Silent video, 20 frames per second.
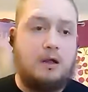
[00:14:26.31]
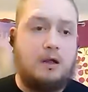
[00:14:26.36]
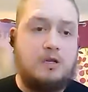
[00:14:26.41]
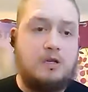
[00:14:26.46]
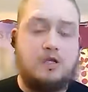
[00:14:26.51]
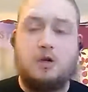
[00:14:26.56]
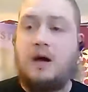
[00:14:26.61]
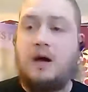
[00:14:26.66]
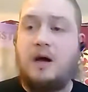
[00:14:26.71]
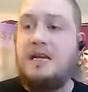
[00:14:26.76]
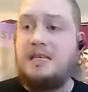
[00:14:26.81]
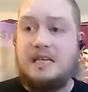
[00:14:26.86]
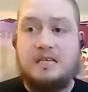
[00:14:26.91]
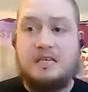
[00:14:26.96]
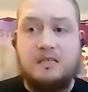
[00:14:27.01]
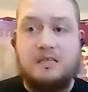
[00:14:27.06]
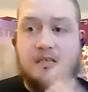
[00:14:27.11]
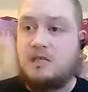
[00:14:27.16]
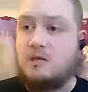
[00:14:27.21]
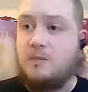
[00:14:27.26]
And so I
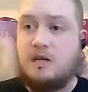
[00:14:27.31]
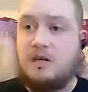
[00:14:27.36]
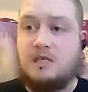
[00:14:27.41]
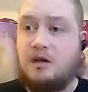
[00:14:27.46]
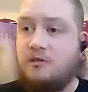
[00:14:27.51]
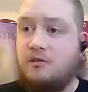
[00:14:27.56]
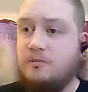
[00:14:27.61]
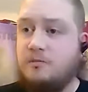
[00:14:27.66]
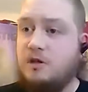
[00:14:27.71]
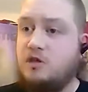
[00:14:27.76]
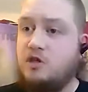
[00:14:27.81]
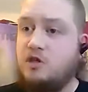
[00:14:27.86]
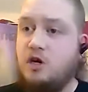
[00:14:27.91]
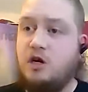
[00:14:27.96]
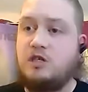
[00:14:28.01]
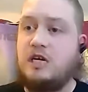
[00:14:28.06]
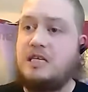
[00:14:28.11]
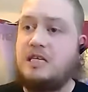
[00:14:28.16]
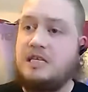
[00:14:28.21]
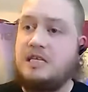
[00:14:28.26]
distanced myself from the
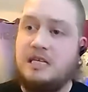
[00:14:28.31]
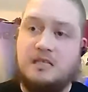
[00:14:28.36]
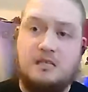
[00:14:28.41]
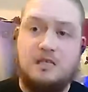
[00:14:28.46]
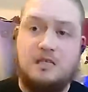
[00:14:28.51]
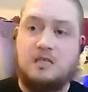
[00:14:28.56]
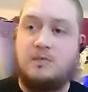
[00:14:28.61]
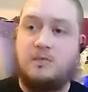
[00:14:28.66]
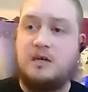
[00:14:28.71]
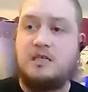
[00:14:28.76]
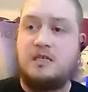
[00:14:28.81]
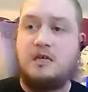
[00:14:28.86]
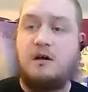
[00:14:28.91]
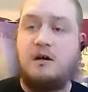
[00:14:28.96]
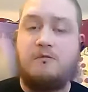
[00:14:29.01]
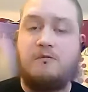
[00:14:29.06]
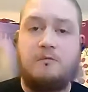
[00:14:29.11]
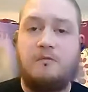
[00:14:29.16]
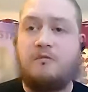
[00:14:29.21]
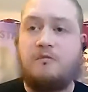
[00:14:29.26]
church. I distanced
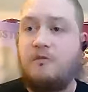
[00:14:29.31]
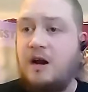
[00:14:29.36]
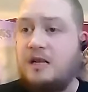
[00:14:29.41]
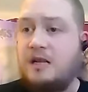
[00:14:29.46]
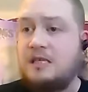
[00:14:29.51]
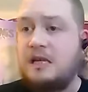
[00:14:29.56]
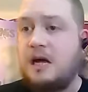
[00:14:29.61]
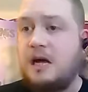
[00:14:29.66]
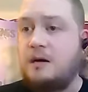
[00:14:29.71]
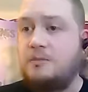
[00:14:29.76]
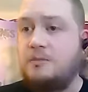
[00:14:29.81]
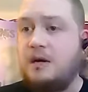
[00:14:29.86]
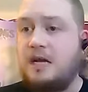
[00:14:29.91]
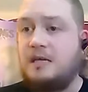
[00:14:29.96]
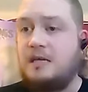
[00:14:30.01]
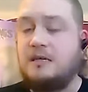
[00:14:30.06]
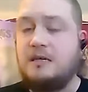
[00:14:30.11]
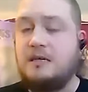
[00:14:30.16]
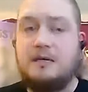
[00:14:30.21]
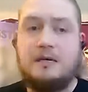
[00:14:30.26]
myself from the friends i had
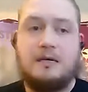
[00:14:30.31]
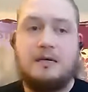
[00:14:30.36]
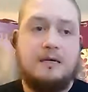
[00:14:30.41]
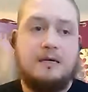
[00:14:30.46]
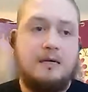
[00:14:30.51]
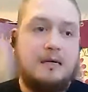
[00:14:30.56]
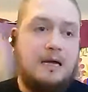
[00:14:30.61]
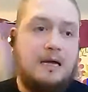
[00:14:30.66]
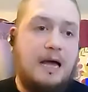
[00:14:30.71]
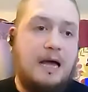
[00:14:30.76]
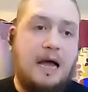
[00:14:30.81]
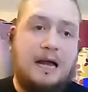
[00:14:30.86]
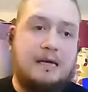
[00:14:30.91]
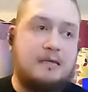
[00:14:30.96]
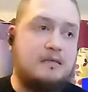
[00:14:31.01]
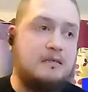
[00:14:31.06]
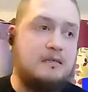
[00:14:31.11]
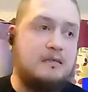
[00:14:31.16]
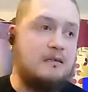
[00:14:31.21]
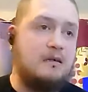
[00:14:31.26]
made.
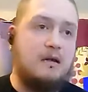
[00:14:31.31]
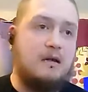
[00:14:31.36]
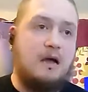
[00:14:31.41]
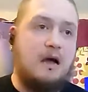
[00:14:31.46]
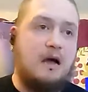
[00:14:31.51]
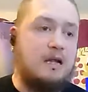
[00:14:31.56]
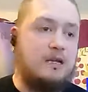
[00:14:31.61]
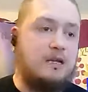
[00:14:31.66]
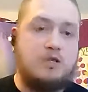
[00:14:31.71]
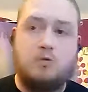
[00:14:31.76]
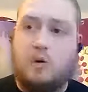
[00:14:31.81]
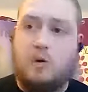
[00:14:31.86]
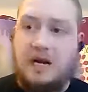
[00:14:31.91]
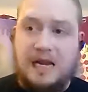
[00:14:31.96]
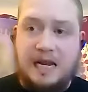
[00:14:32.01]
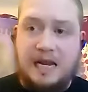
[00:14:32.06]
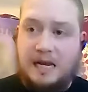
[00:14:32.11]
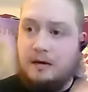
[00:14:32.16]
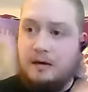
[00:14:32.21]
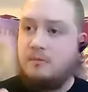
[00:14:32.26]
And I just
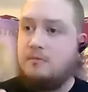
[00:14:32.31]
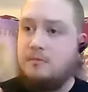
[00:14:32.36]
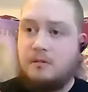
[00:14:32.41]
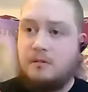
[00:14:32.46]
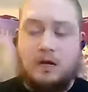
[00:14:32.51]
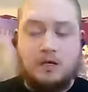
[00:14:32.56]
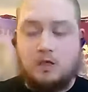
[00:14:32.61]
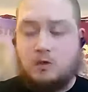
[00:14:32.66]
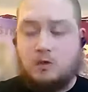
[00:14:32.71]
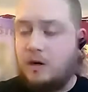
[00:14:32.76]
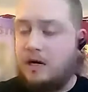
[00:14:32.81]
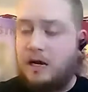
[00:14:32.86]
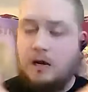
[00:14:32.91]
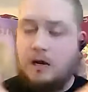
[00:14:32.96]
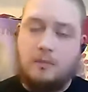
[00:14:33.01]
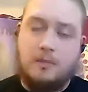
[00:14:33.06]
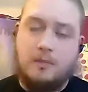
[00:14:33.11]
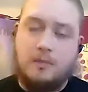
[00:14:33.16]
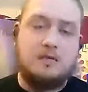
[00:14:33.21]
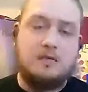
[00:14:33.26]
went in. I just went
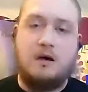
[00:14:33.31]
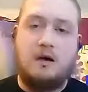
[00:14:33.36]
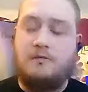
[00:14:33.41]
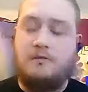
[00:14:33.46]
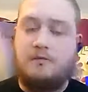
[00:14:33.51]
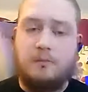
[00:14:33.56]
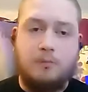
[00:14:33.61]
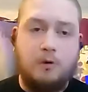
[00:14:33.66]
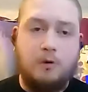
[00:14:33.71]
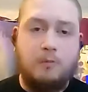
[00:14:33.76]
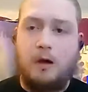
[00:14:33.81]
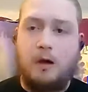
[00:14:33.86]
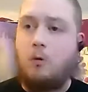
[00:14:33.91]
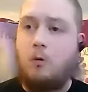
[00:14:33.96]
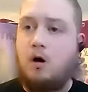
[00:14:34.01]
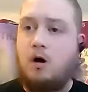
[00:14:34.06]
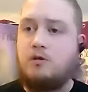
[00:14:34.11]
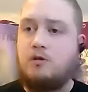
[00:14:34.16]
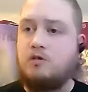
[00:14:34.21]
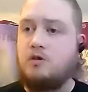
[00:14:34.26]
in on myself, put my
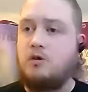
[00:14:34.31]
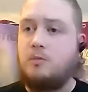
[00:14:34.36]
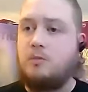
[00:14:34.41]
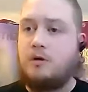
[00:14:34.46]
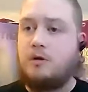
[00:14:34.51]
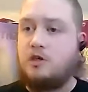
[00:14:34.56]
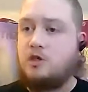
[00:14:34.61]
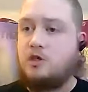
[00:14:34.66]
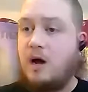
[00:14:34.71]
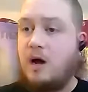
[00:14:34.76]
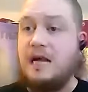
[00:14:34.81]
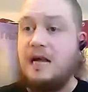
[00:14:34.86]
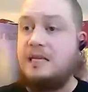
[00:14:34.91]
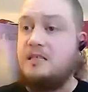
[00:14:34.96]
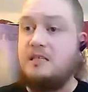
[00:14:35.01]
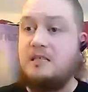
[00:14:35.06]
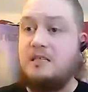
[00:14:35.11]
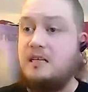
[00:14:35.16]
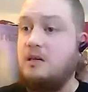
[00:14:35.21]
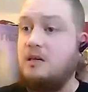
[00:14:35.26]
walls up, and
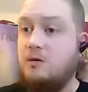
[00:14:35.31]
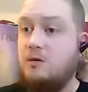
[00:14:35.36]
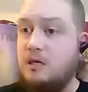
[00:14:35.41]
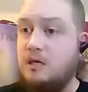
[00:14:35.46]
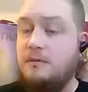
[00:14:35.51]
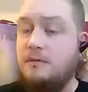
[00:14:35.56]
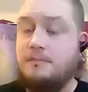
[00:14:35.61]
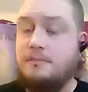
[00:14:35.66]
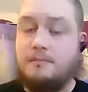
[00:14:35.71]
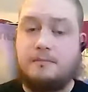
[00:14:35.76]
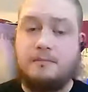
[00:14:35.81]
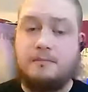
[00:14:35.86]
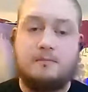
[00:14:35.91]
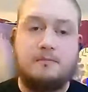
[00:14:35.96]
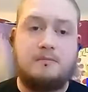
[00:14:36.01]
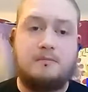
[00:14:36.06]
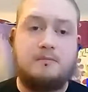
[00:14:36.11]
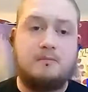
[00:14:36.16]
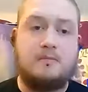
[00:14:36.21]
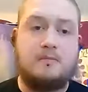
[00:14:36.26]
tried to deal with it.
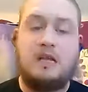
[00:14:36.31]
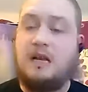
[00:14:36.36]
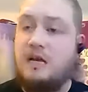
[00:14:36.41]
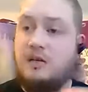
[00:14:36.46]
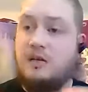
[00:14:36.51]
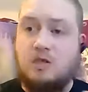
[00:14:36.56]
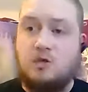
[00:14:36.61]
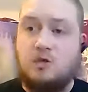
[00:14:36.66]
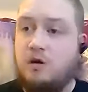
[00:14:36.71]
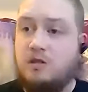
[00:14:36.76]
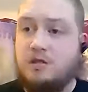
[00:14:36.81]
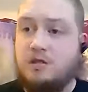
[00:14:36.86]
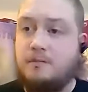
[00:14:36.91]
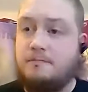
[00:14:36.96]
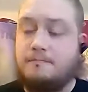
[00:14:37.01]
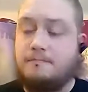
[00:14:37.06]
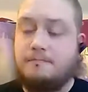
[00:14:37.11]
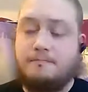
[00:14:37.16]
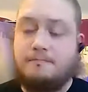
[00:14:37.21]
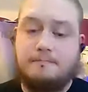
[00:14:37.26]
And I just
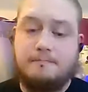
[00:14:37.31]
wasn't.